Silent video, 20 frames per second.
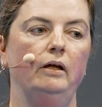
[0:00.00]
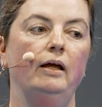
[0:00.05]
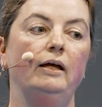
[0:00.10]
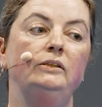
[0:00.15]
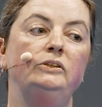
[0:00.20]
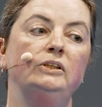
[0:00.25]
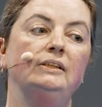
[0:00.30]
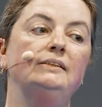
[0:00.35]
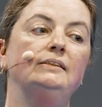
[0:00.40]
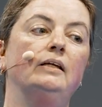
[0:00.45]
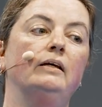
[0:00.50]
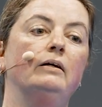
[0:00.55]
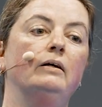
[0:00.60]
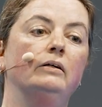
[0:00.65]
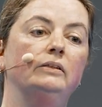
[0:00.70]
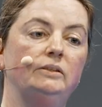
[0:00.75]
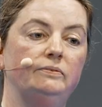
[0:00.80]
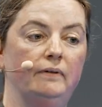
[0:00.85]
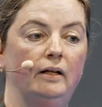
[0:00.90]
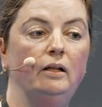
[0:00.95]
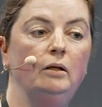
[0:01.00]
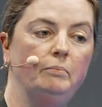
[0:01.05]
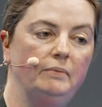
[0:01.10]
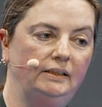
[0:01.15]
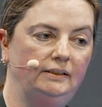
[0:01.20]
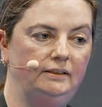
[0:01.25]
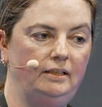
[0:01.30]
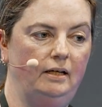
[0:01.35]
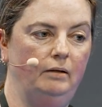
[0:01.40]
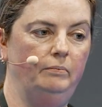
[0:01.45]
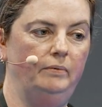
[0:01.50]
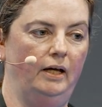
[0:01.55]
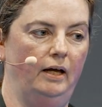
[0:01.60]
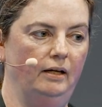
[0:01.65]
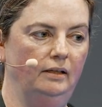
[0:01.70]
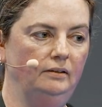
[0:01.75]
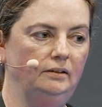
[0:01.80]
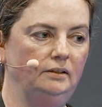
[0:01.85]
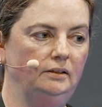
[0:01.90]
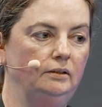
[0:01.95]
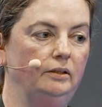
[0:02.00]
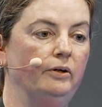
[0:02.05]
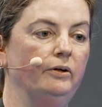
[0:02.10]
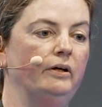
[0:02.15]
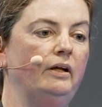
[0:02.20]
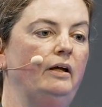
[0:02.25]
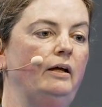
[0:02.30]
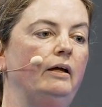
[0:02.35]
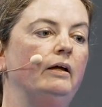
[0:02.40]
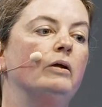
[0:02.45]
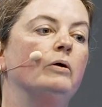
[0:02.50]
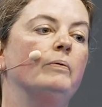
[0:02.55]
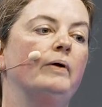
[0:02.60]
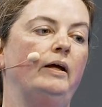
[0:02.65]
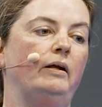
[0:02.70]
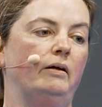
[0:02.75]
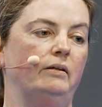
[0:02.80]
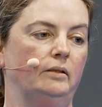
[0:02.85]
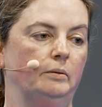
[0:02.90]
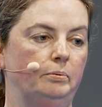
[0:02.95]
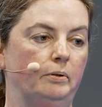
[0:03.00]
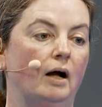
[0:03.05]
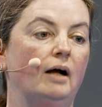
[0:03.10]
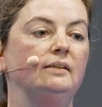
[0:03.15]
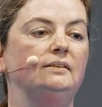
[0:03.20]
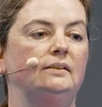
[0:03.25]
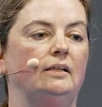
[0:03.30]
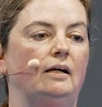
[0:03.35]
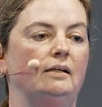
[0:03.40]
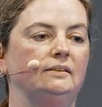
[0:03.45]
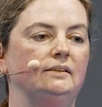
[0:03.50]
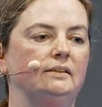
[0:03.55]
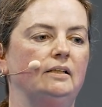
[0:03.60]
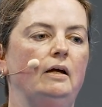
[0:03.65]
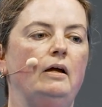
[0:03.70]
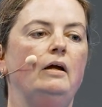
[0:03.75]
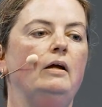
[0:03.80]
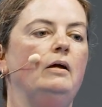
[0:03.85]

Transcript: And just like our development team does, you're going to iterate on the process